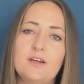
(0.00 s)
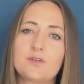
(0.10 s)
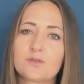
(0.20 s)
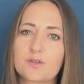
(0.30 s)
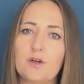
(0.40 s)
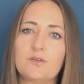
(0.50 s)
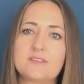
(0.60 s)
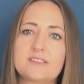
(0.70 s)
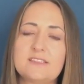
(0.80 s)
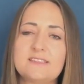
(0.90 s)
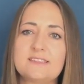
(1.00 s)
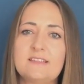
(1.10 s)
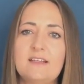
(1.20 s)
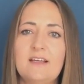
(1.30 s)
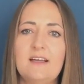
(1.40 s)
root causes,
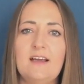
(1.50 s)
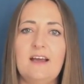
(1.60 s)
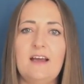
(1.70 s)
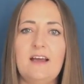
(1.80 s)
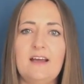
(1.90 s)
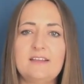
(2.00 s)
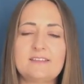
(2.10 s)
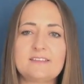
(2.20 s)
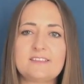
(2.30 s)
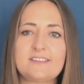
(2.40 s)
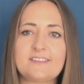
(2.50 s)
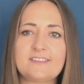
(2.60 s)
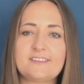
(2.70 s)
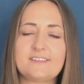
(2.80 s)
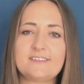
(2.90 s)
and
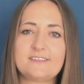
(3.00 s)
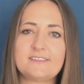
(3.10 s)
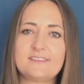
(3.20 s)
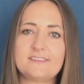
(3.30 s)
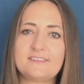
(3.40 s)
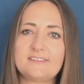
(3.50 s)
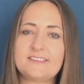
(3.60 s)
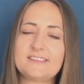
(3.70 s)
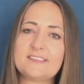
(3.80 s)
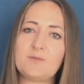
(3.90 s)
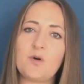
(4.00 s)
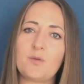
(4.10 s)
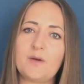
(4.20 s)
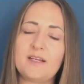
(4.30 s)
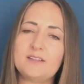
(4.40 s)
this is the
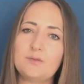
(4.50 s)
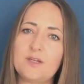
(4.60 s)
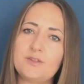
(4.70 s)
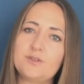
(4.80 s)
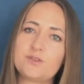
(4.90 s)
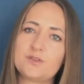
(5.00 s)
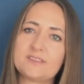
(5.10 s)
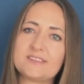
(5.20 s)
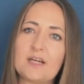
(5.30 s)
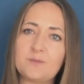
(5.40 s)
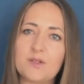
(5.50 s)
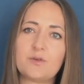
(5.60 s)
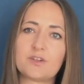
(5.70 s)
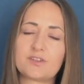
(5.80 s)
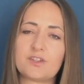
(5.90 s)
moment when you should stop the
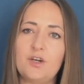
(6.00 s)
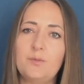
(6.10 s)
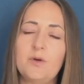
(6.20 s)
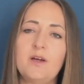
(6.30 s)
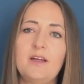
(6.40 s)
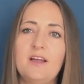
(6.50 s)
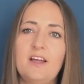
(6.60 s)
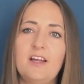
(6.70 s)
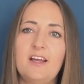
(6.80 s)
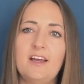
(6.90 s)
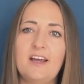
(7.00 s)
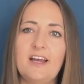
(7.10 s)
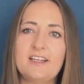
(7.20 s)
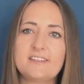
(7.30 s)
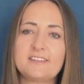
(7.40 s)
workshop
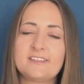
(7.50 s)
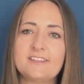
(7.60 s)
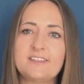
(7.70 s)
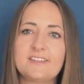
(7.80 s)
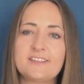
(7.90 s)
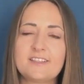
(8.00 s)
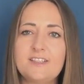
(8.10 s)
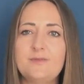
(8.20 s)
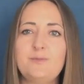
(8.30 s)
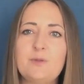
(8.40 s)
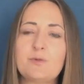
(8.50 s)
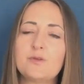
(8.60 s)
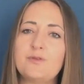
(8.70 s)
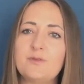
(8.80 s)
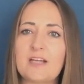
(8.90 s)
and give
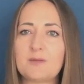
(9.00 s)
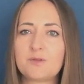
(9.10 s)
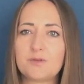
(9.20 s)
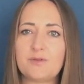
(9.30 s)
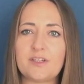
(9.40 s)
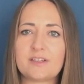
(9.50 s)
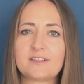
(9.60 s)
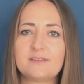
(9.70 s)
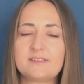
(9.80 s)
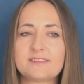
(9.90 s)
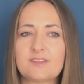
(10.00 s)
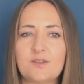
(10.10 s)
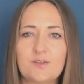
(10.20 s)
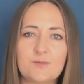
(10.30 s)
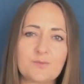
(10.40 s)
people time to think.
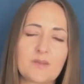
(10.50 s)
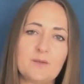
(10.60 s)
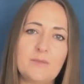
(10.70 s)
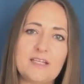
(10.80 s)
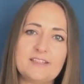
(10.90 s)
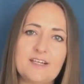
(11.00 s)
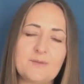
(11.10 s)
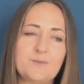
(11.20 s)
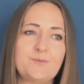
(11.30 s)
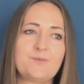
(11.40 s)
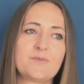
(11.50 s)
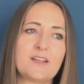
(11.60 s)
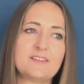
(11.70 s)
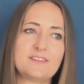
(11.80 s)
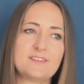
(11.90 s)
So make them